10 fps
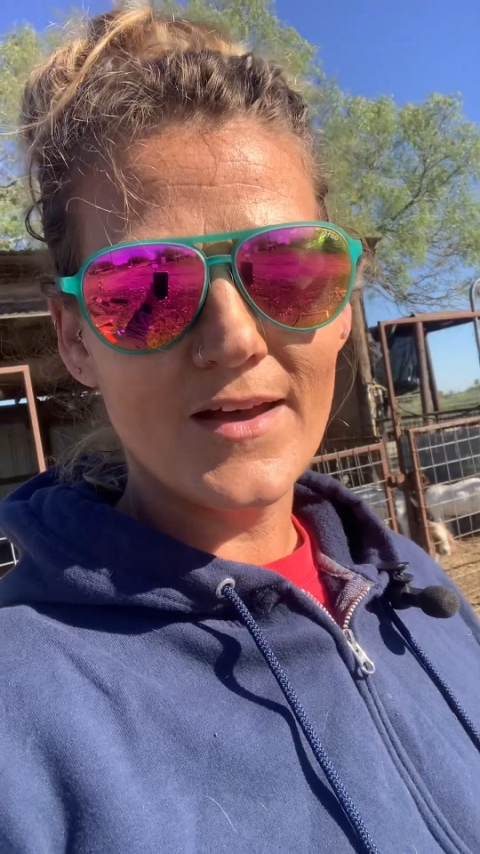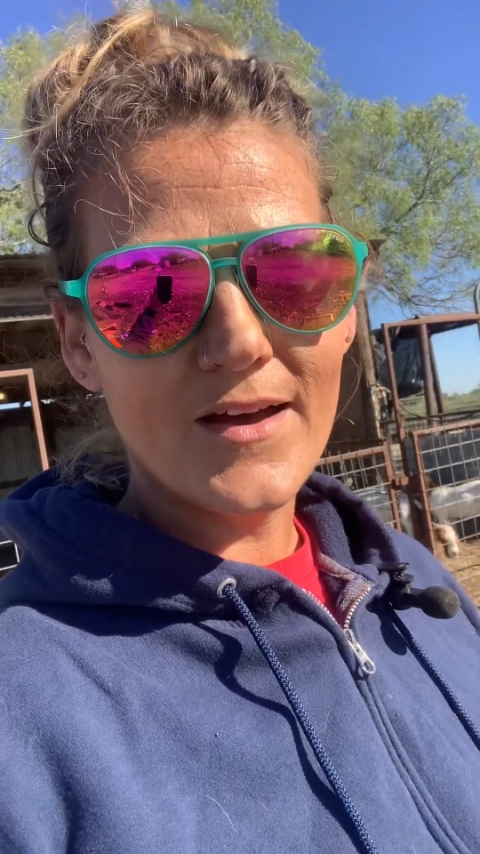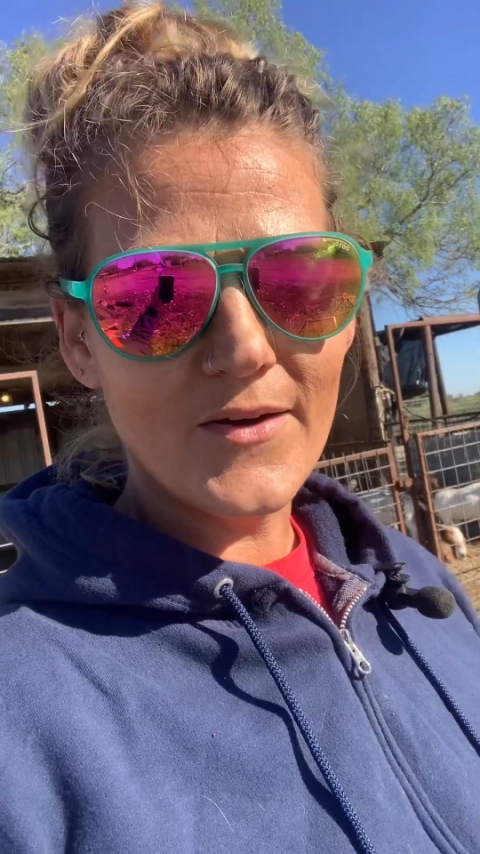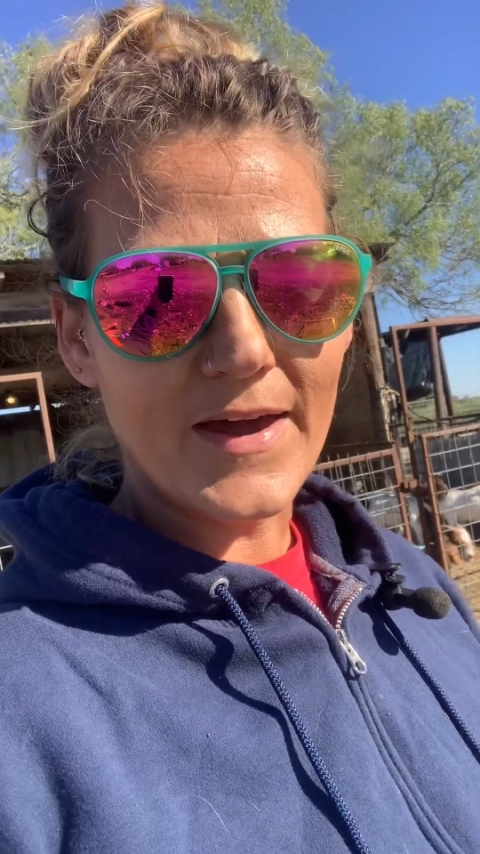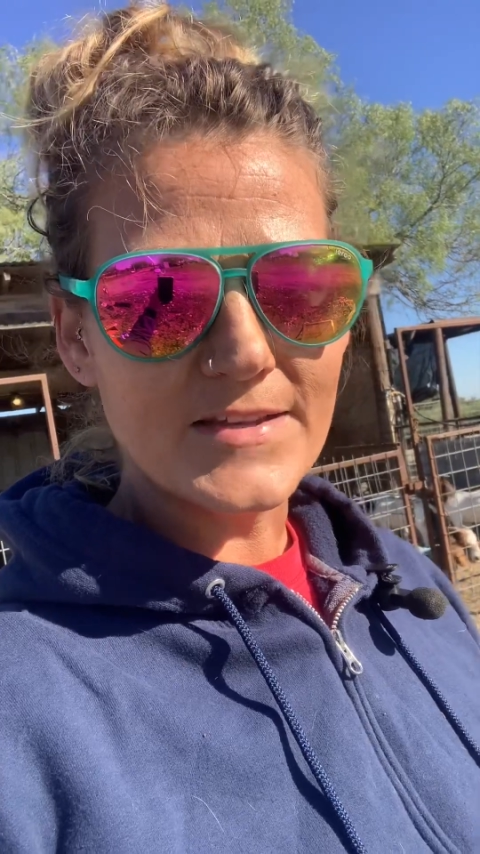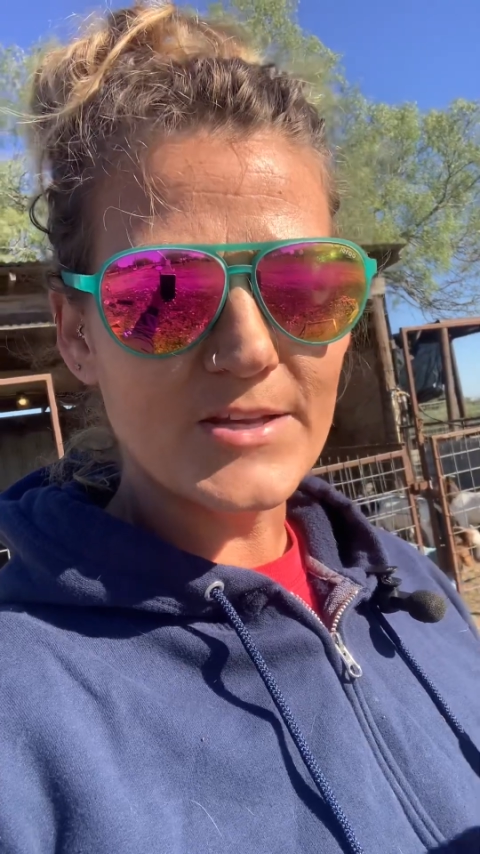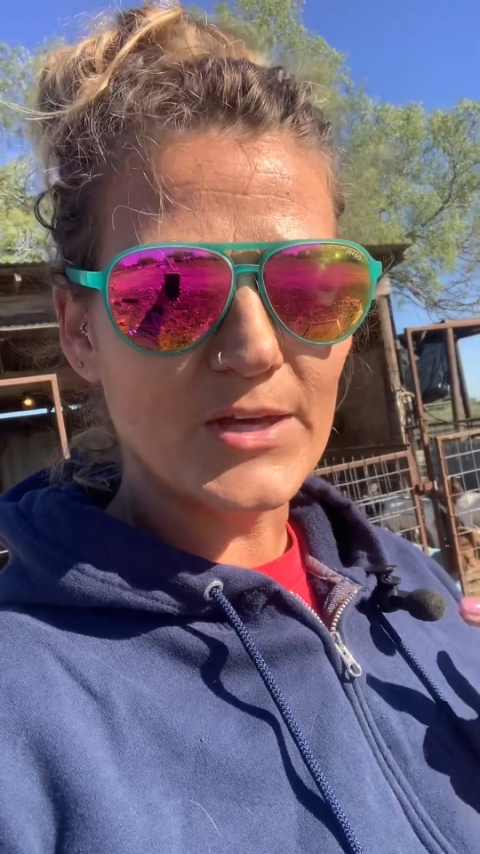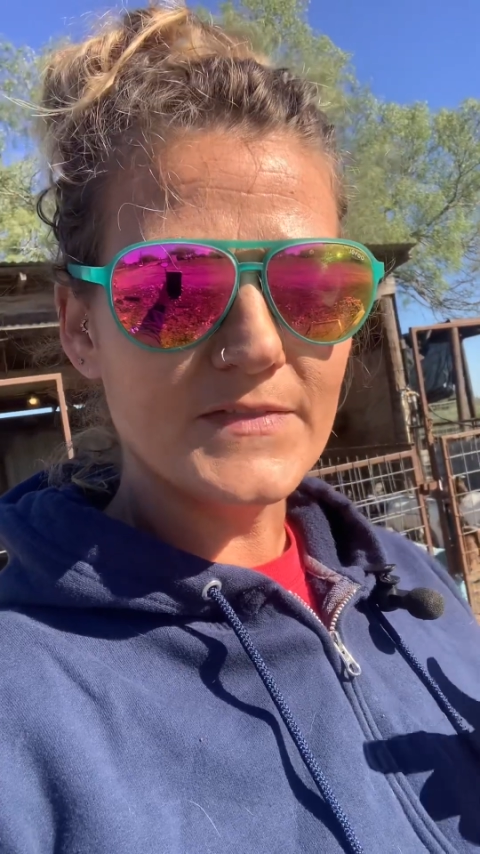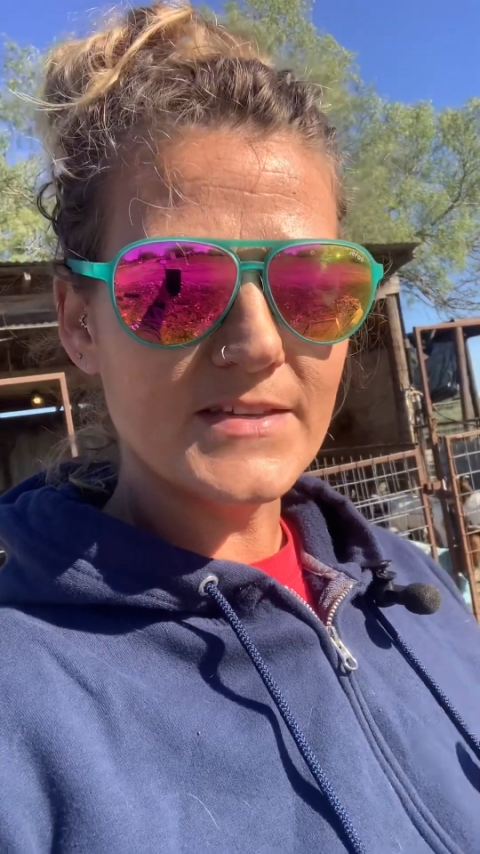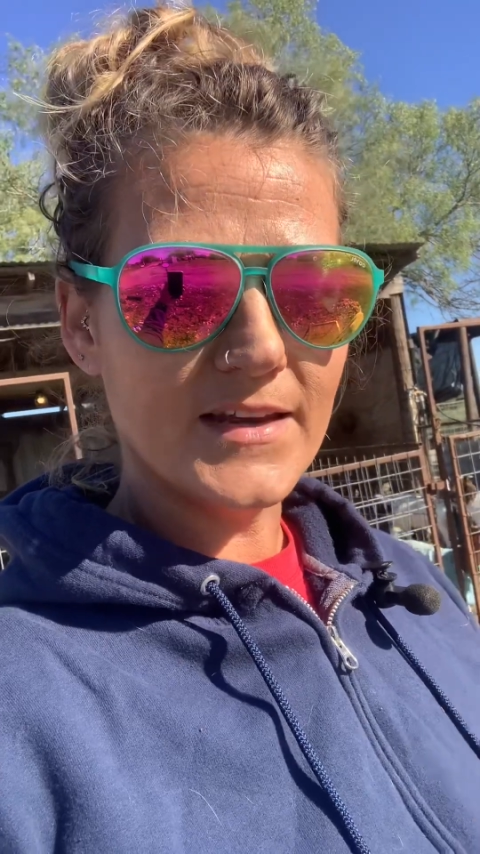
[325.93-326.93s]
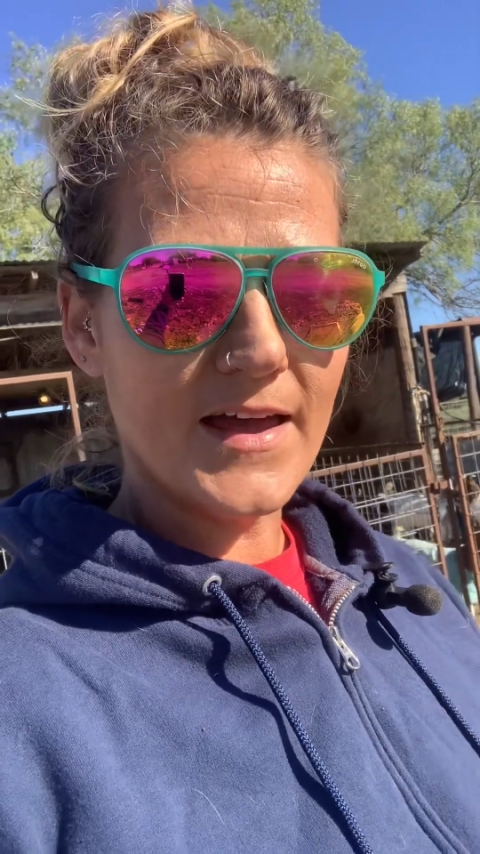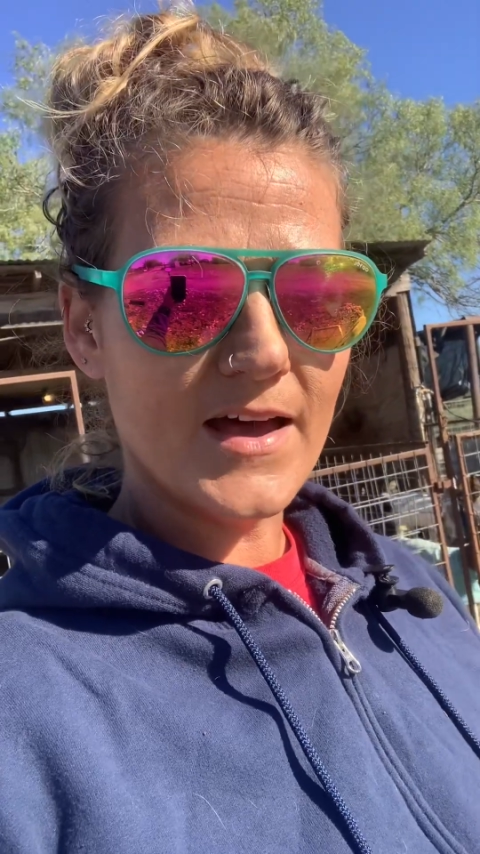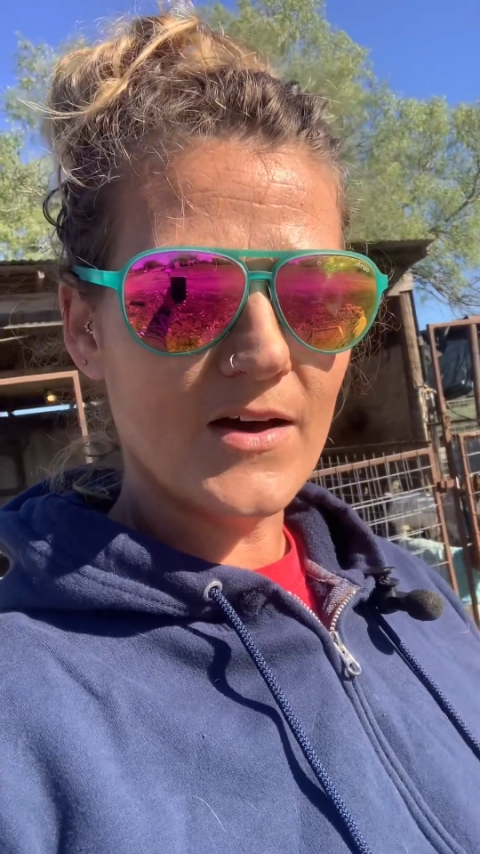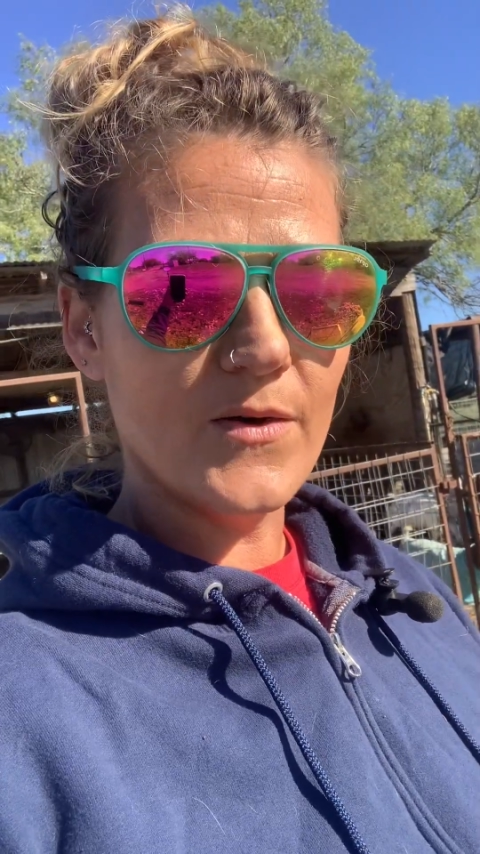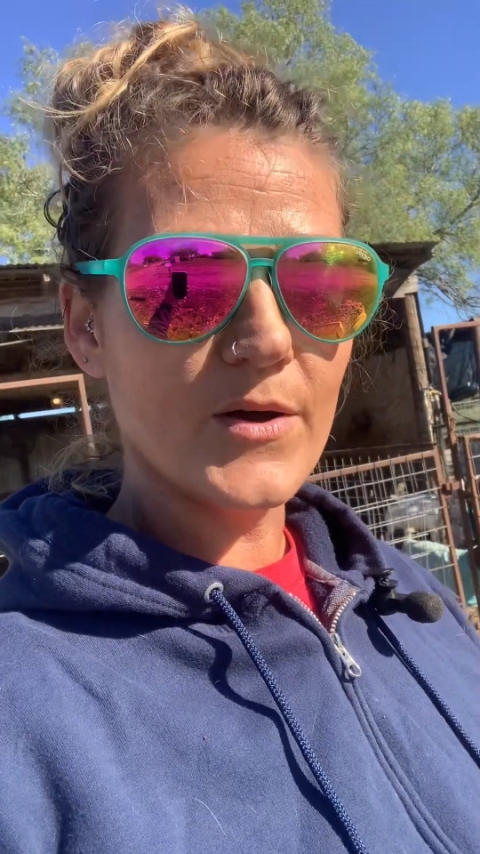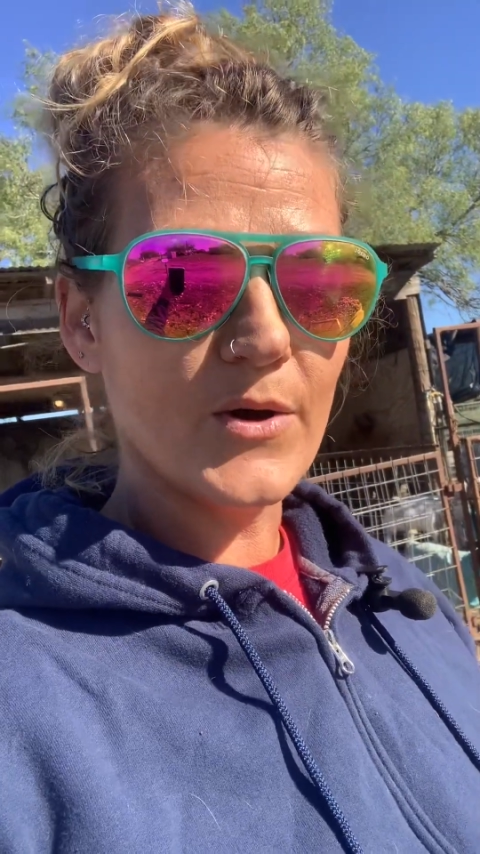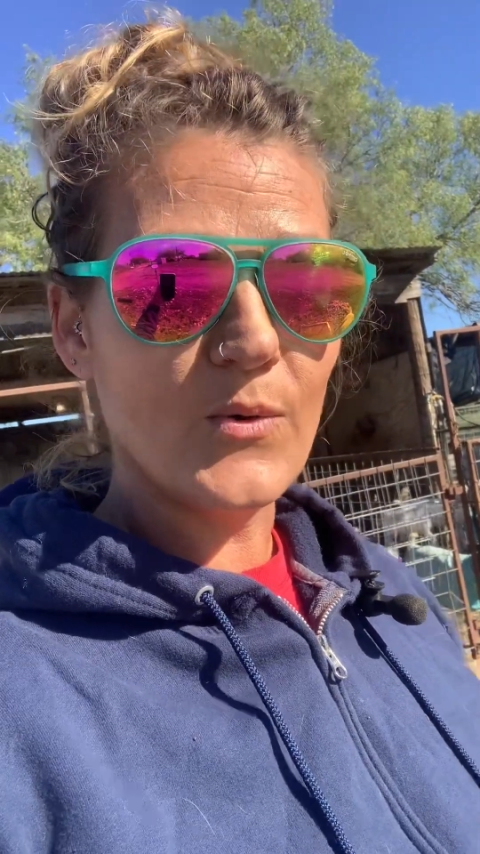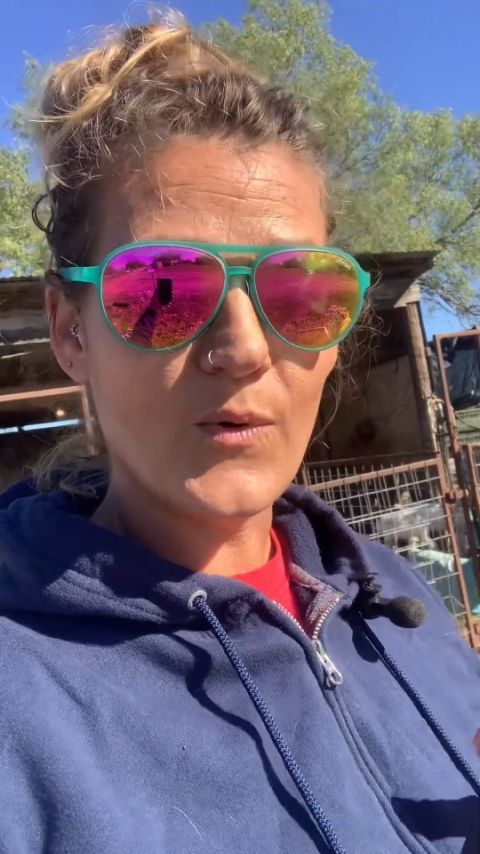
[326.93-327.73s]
Okay, so you've seen how a goat